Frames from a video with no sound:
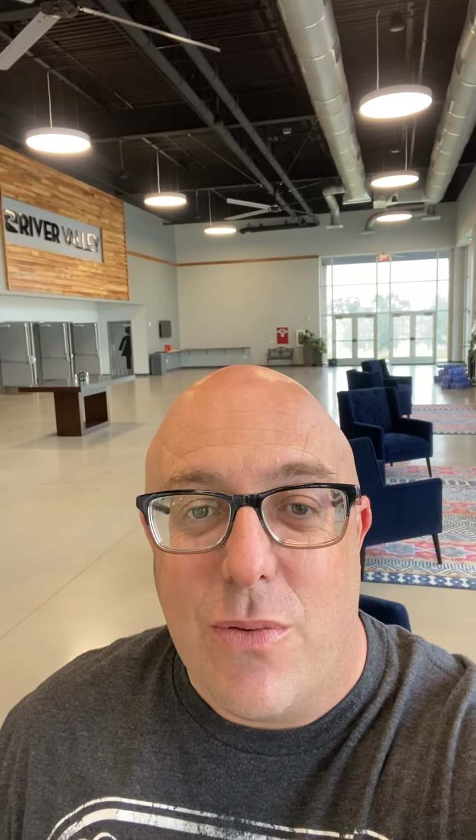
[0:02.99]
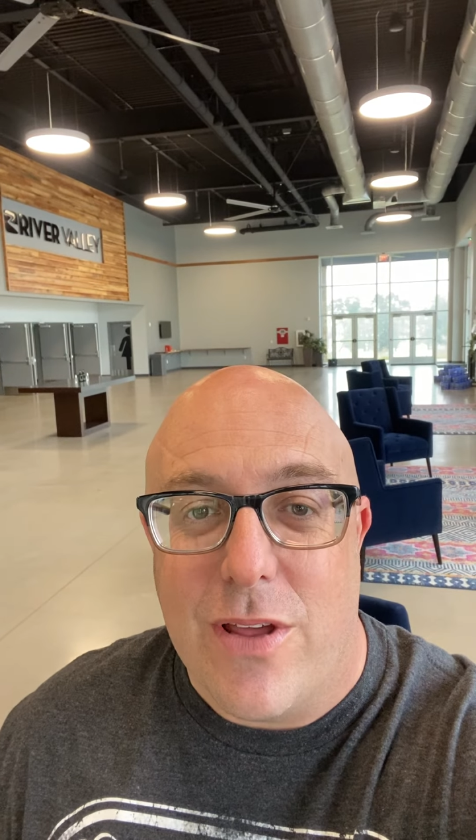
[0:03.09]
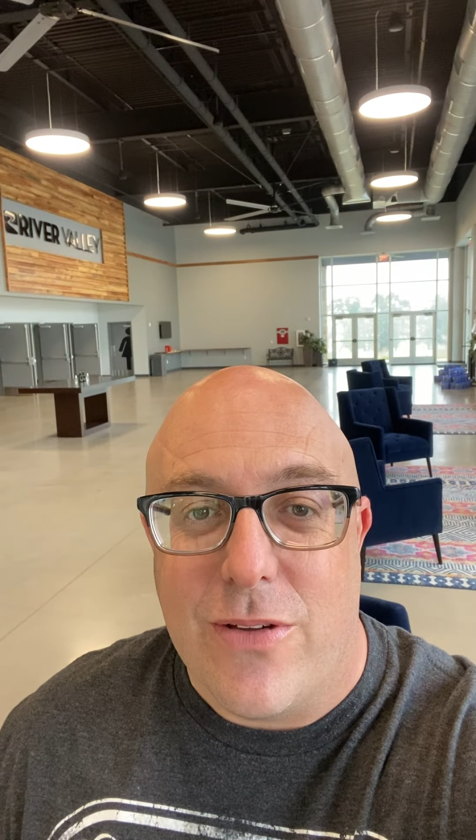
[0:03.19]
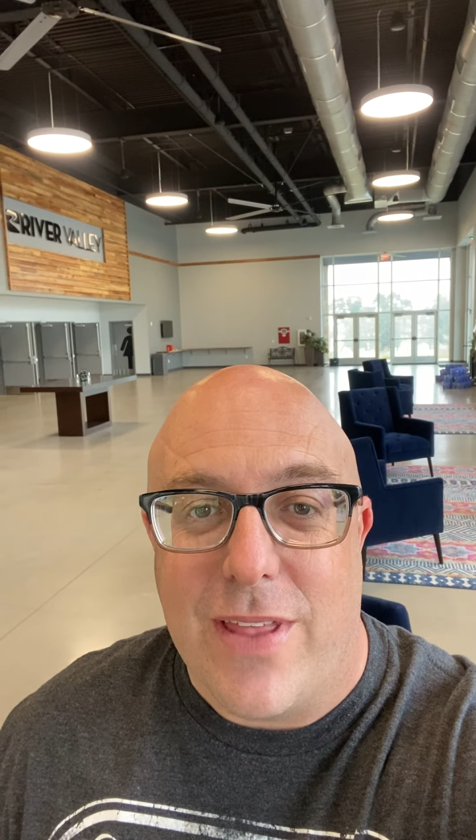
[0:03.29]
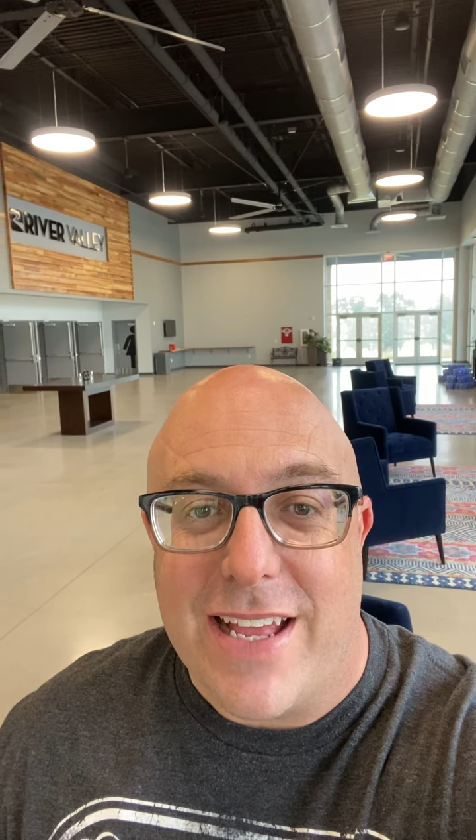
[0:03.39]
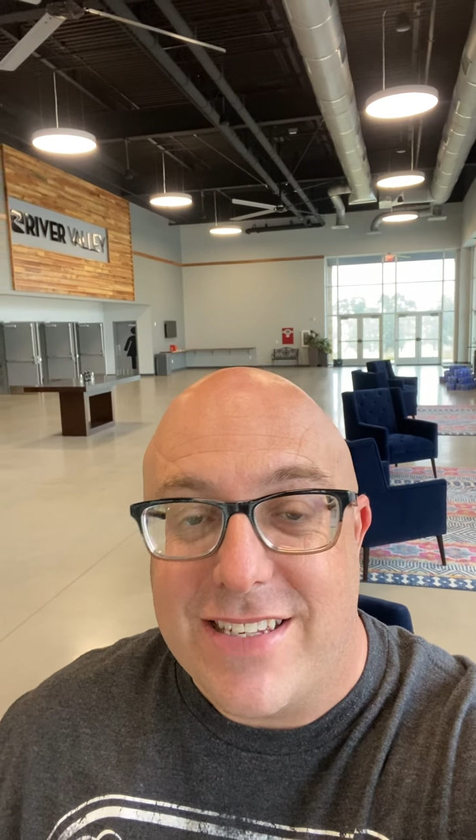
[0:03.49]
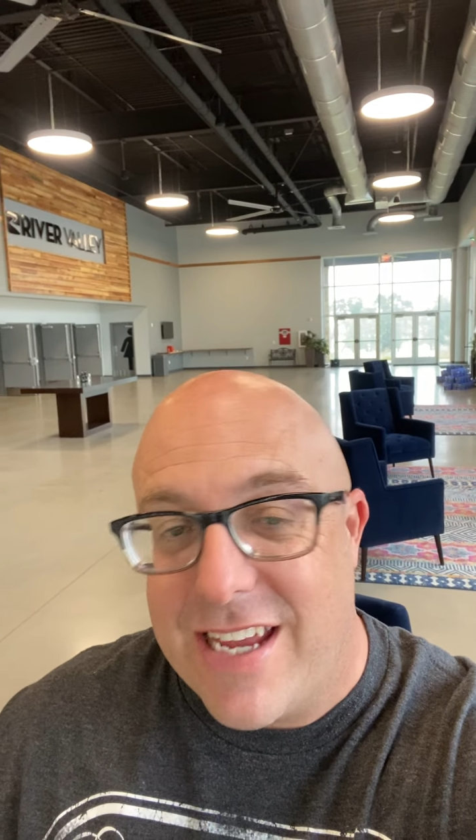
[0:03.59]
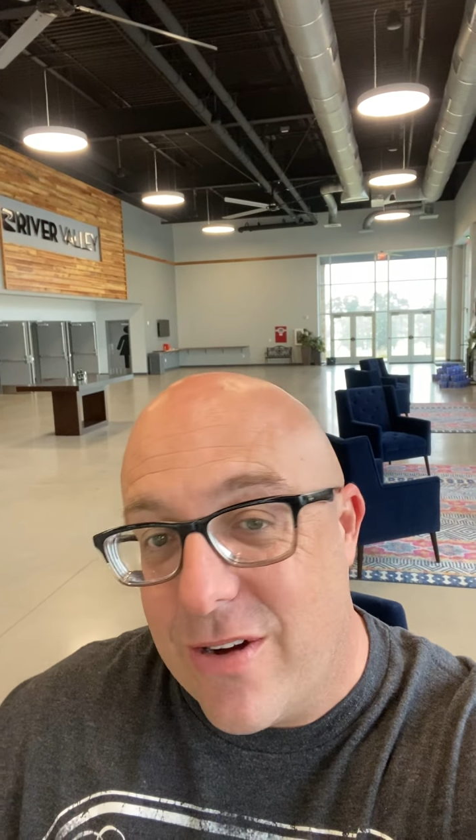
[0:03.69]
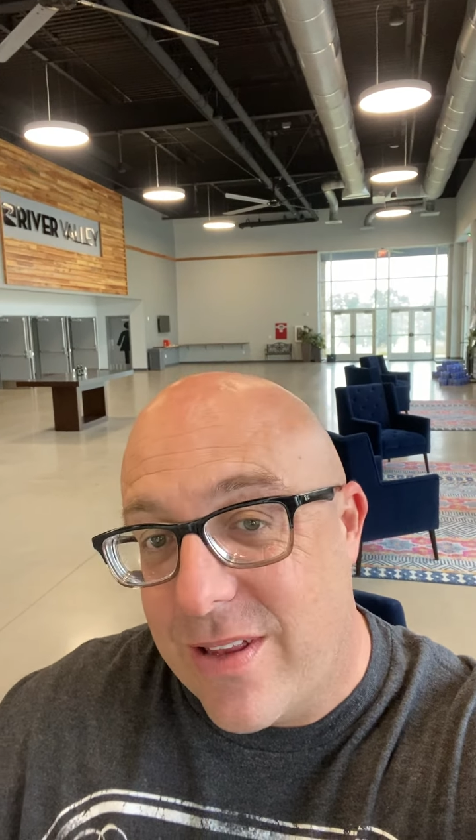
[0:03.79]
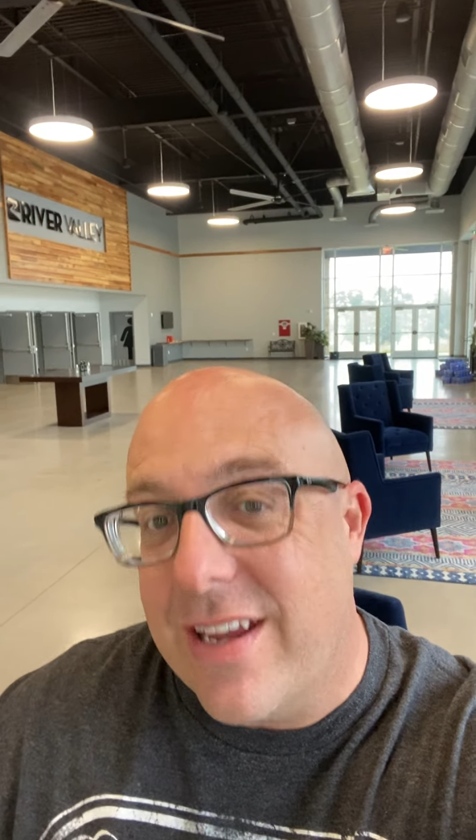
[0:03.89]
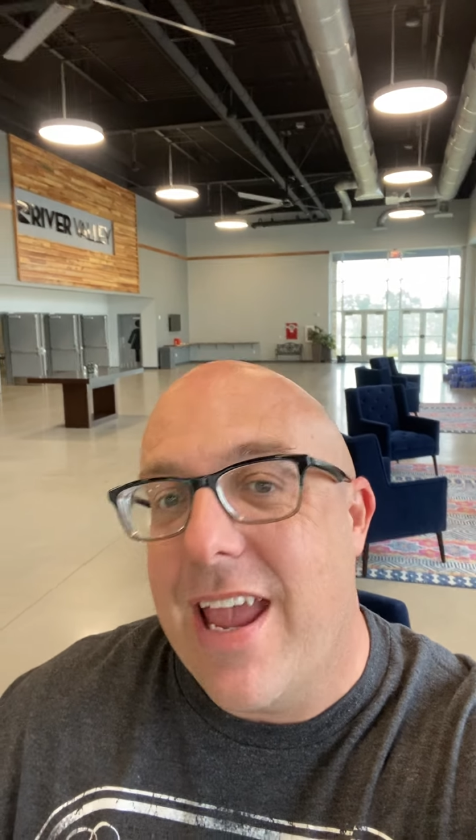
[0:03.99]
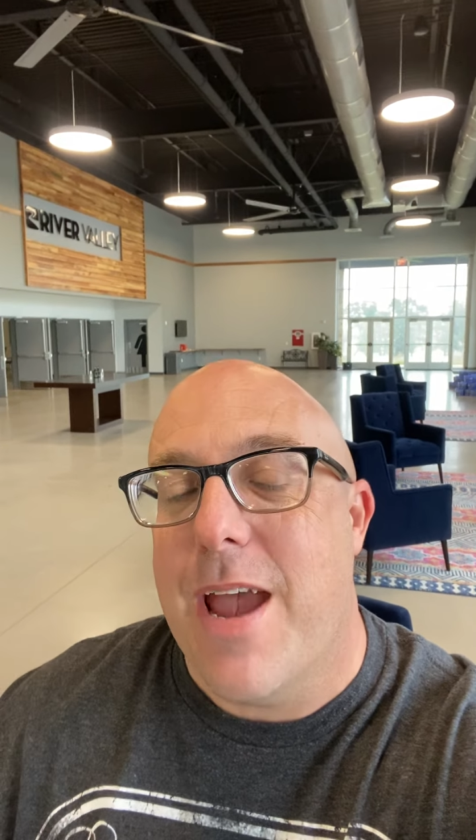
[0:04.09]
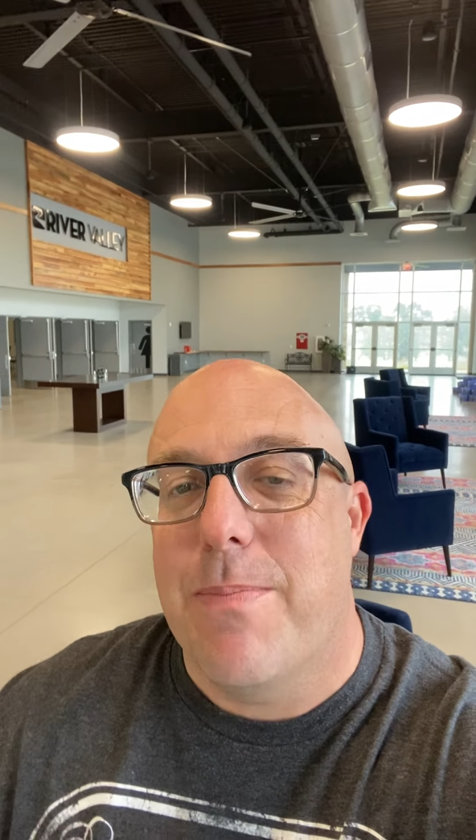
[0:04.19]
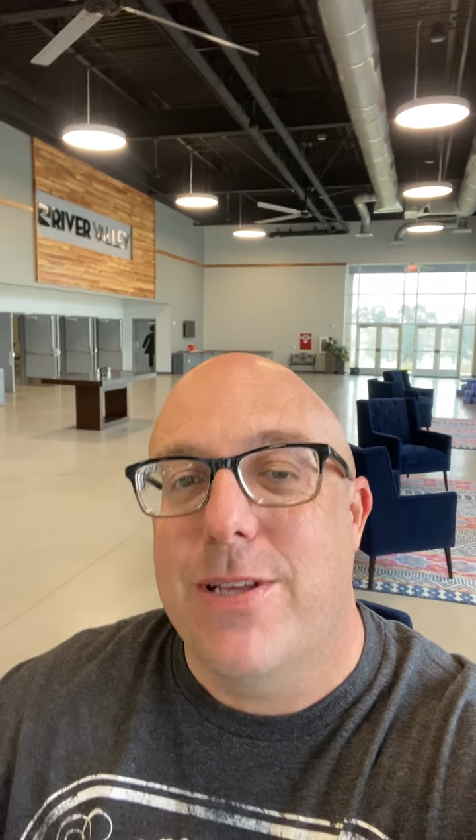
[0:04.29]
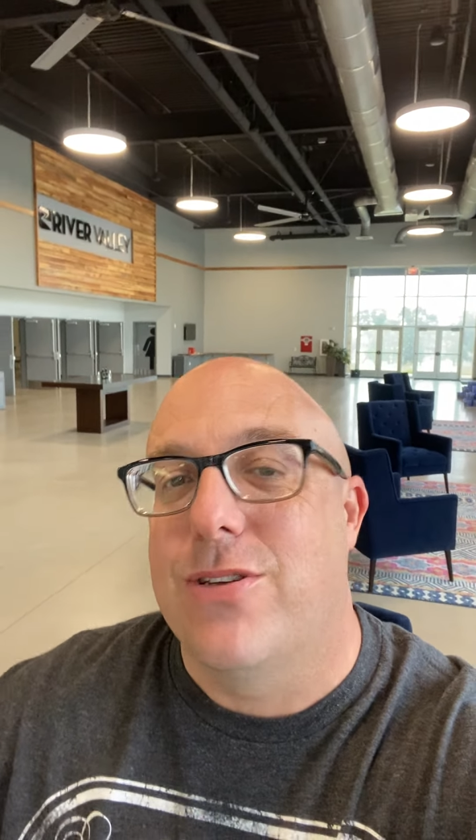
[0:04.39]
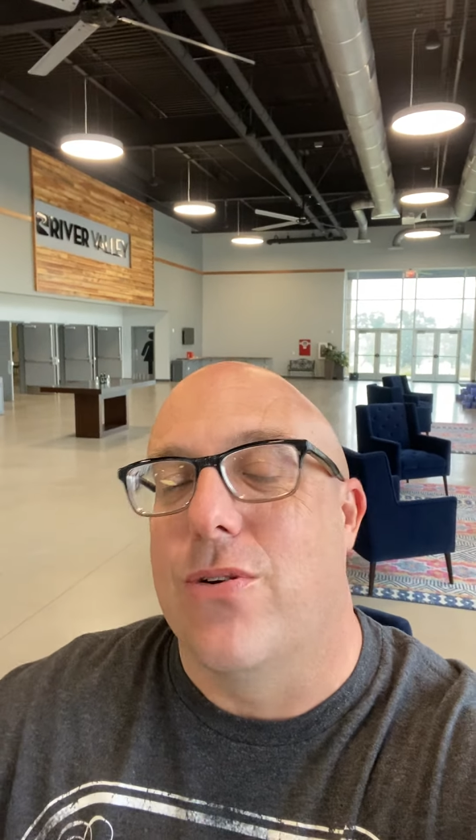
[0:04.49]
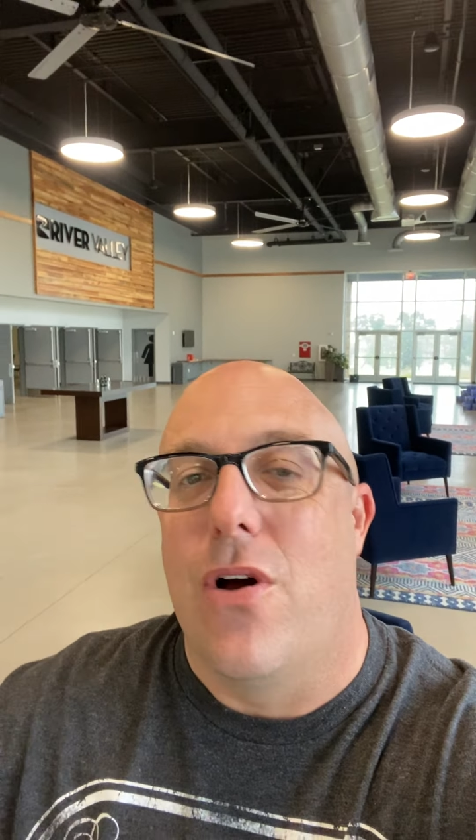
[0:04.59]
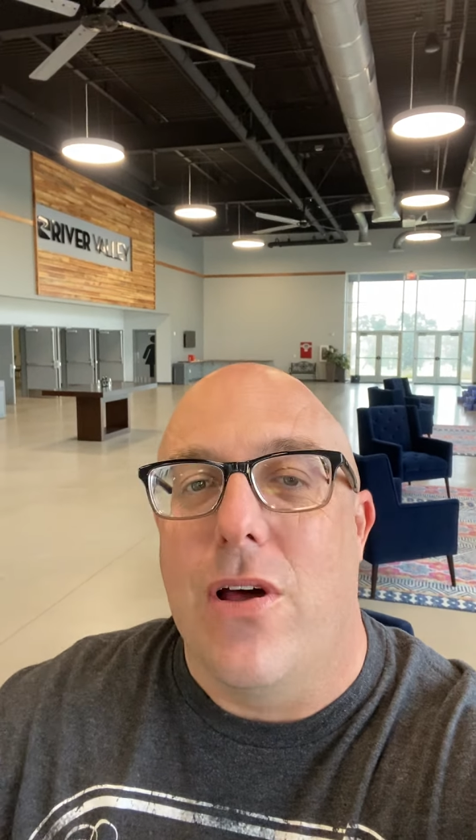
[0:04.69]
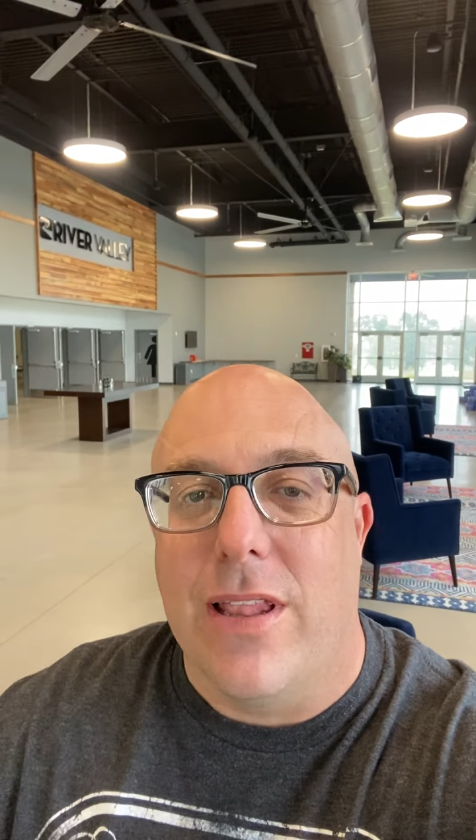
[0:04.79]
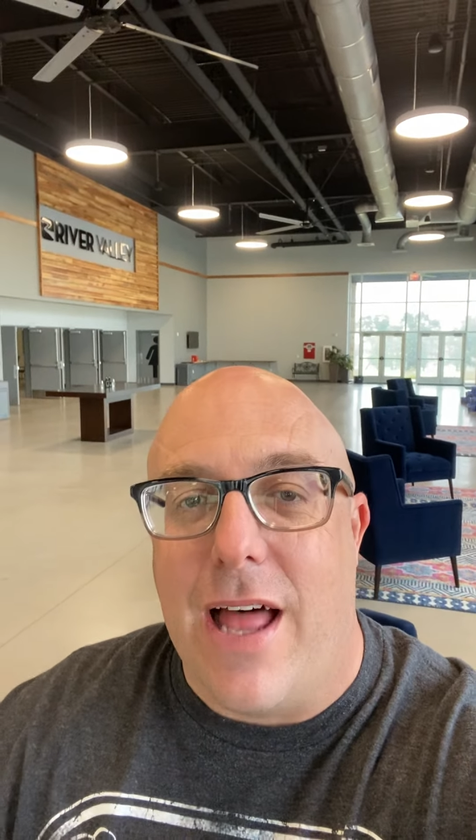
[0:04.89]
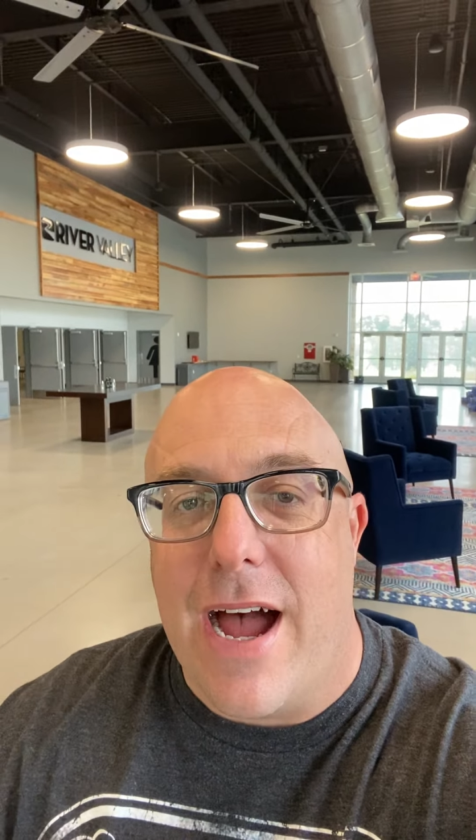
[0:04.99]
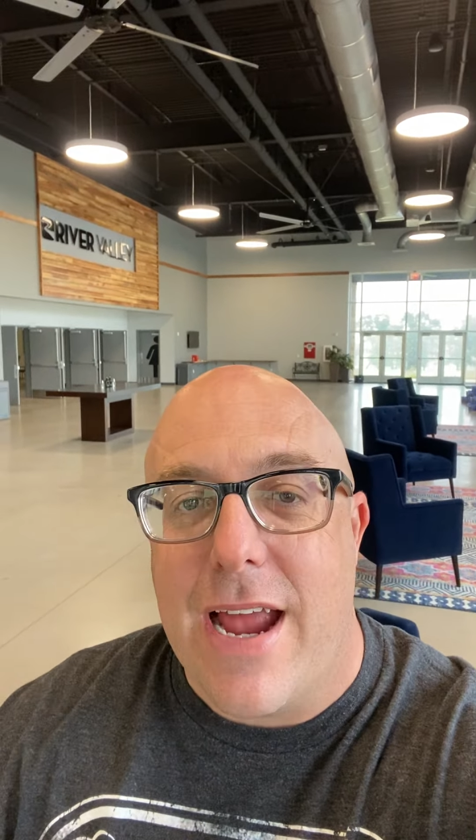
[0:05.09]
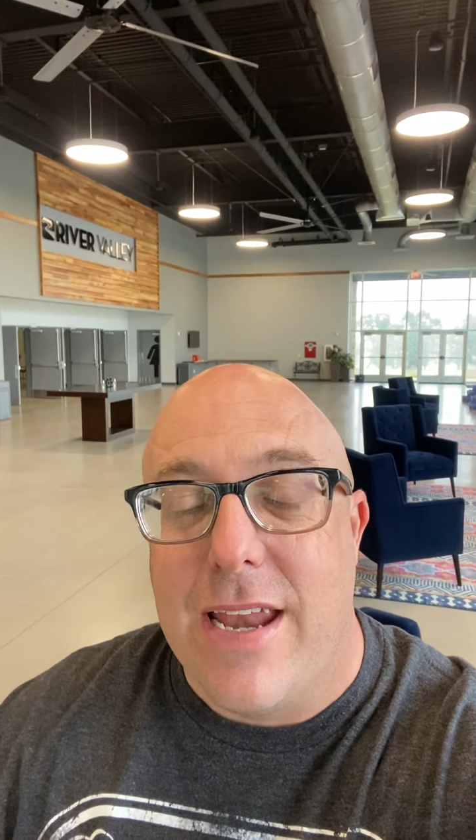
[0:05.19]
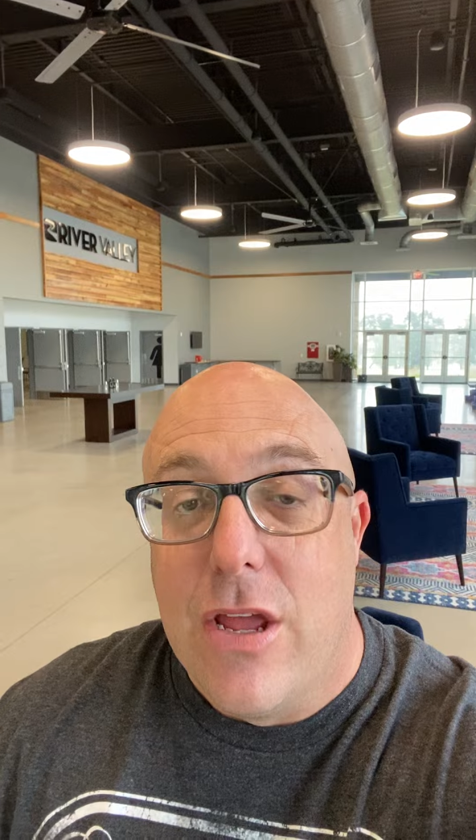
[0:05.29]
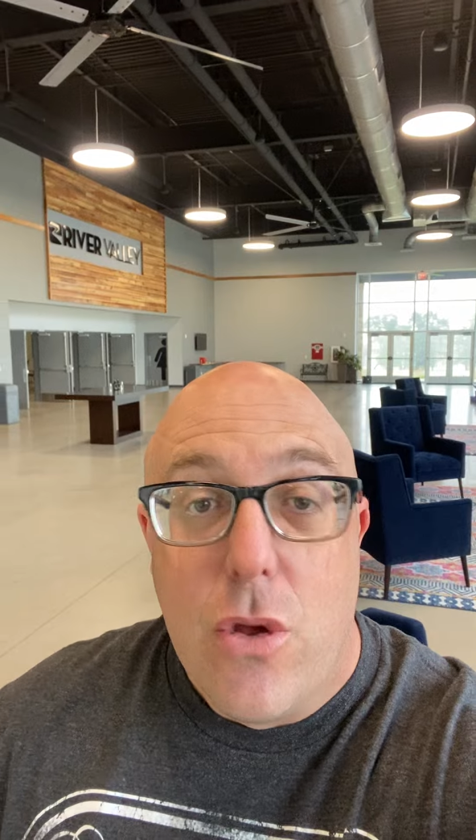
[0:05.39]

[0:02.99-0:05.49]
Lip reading: whether that's here at the campus or online.